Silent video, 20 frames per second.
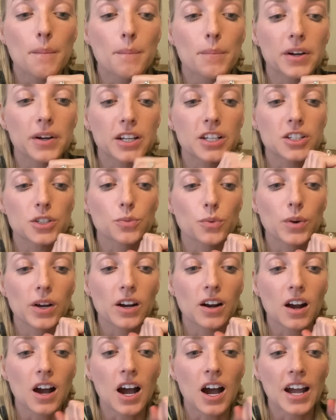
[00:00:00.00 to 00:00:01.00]
but it's
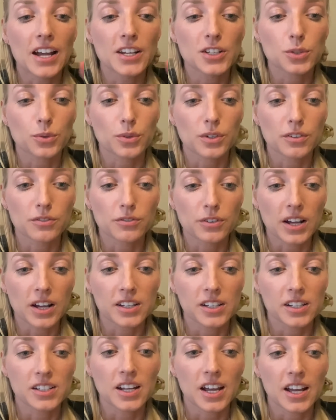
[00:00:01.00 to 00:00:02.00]
where I sort of
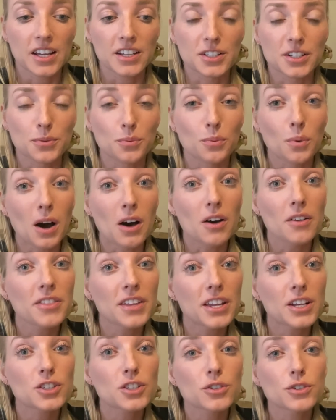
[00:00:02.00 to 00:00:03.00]
recognized while
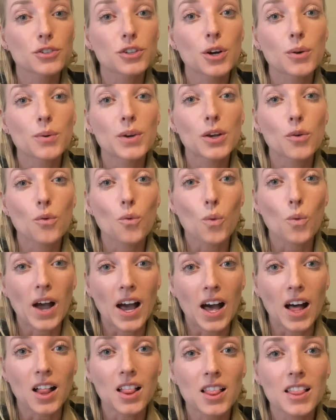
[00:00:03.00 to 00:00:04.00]
things are going
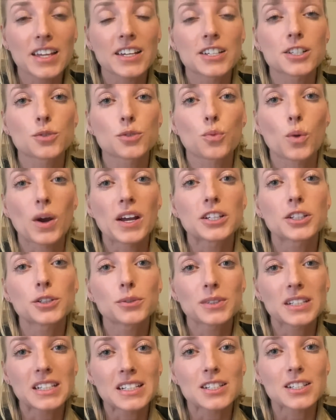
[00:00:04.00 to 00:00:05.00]
well is when
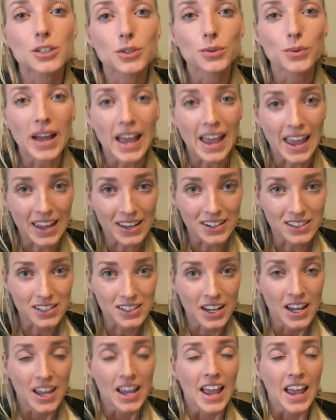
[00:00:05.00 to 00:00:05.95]
you need to end.